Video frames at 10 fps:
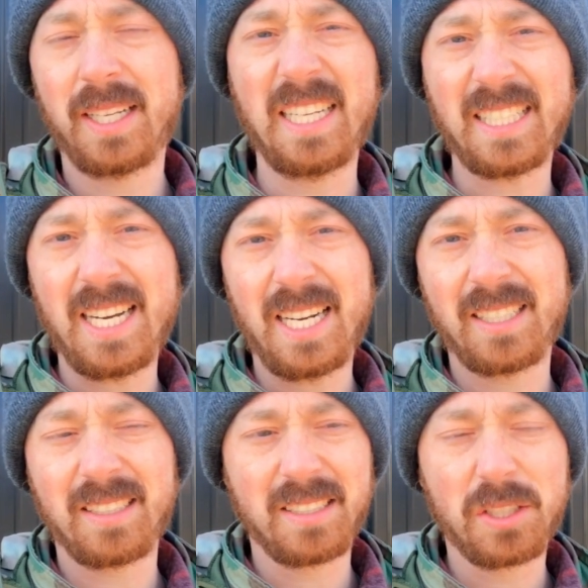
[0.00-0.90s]
It's
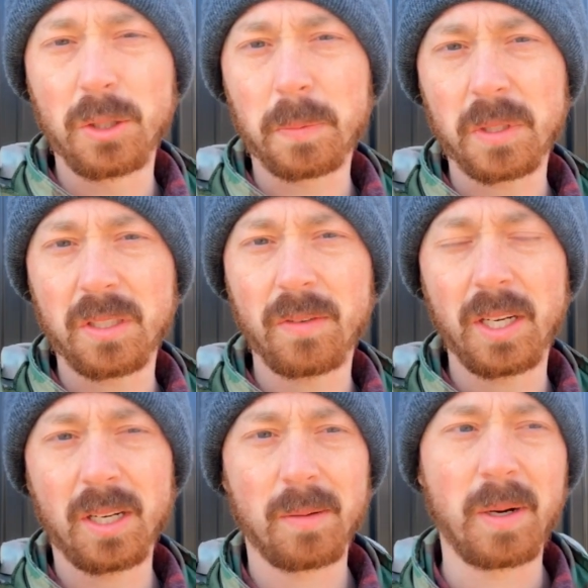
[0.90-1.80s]
not super
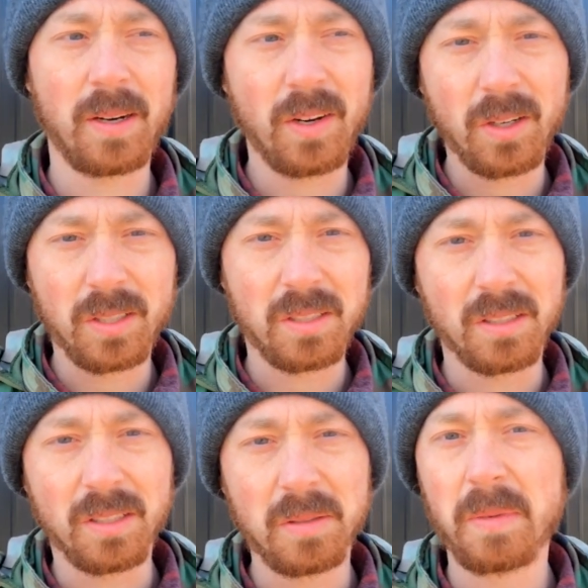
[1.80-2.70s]
severe, but I
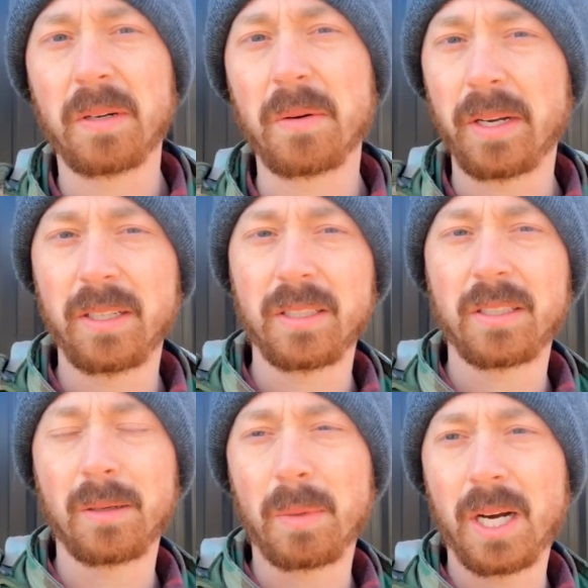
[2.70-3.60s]
noticed a little bit of
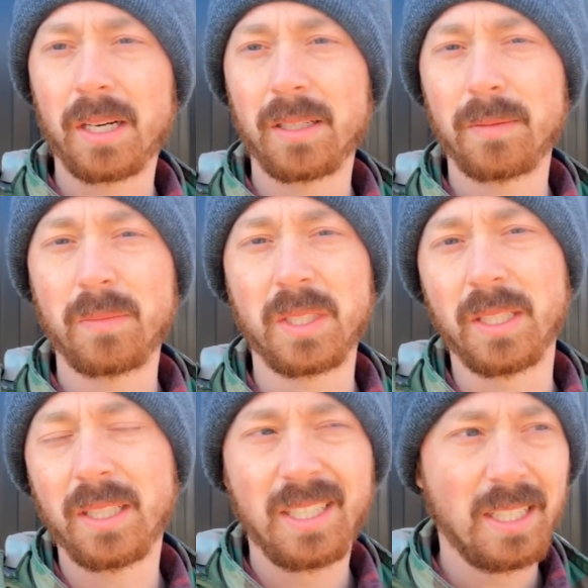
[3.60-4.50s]
redness on the bottoms
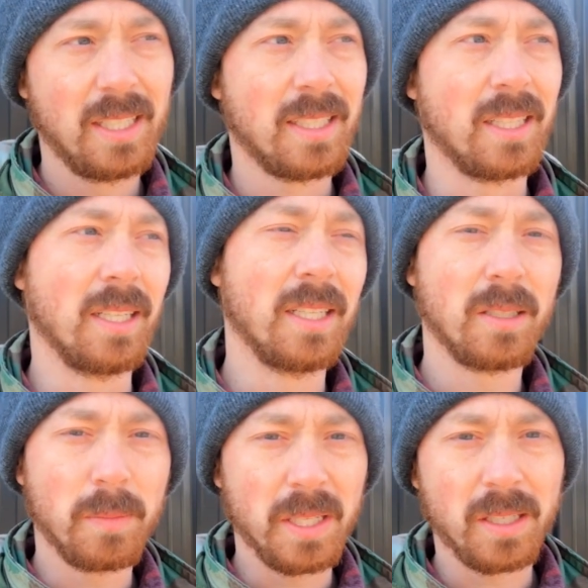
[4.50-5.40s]
and a
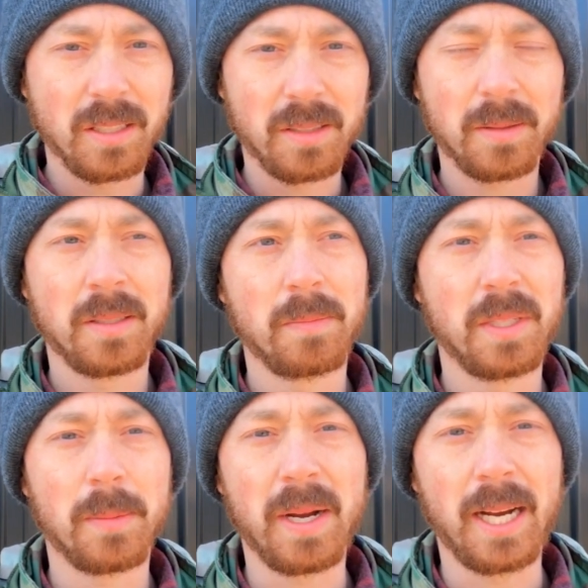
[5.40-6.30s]
little bit on
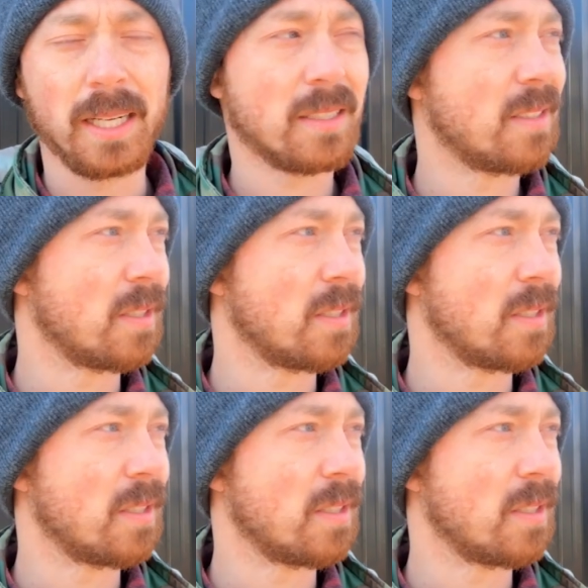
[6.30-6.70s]
their backs.